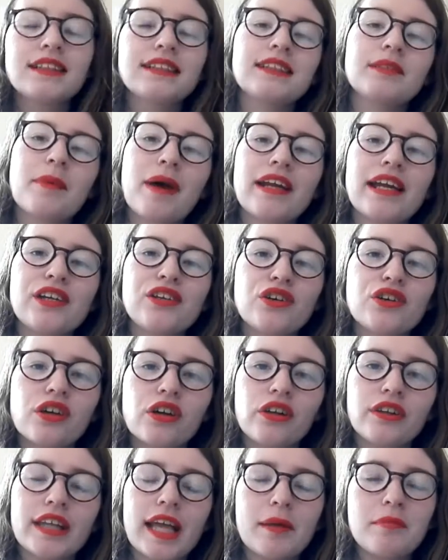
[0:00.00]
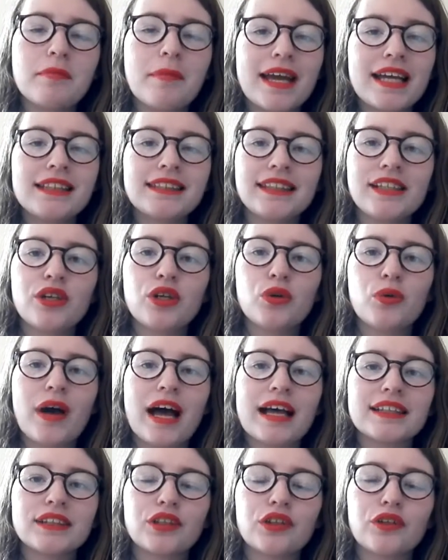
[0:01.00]
This is about a young girl named Maisie
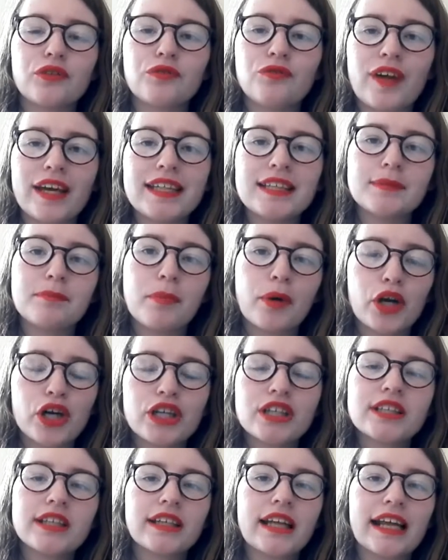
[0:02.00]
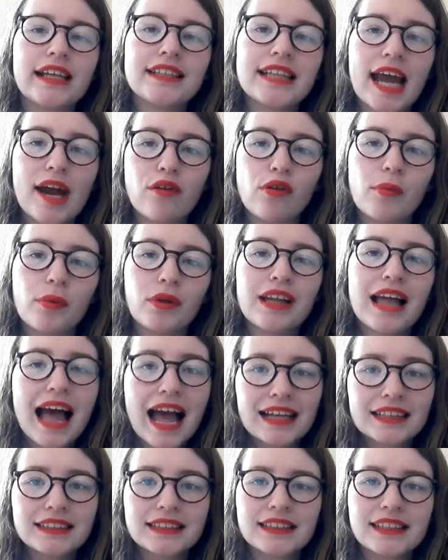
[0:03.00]
who has her face burned in a terrible
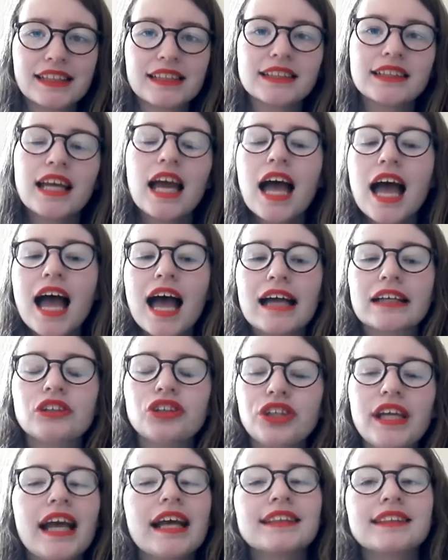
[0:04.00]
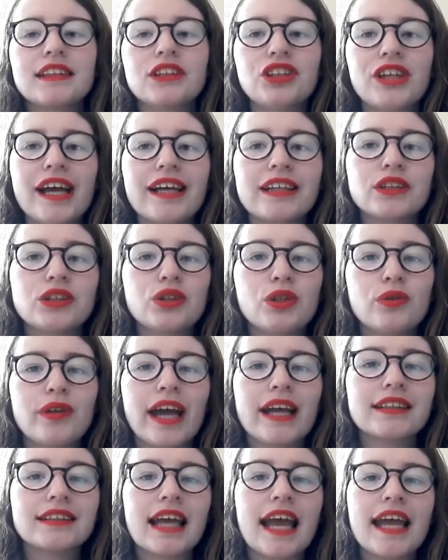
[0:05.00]
accident and she has the chance to
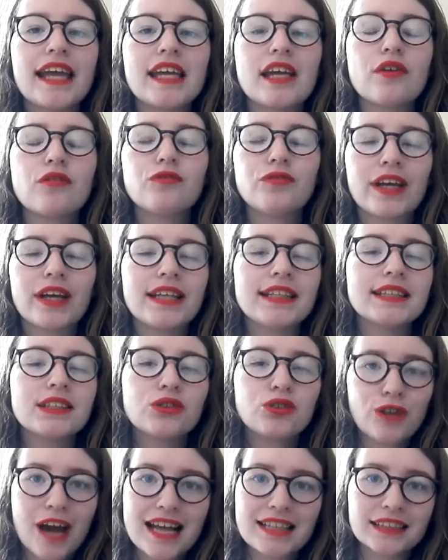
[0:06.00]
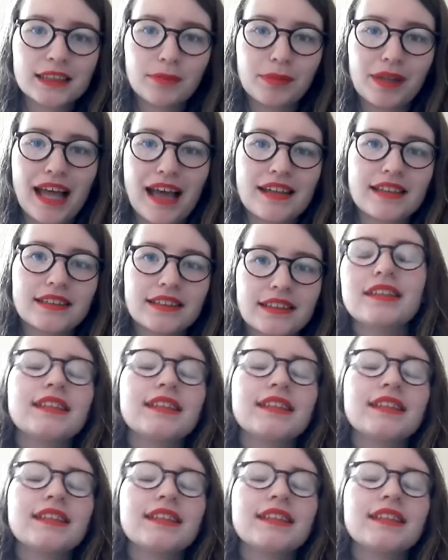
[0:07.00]
get a face transplant.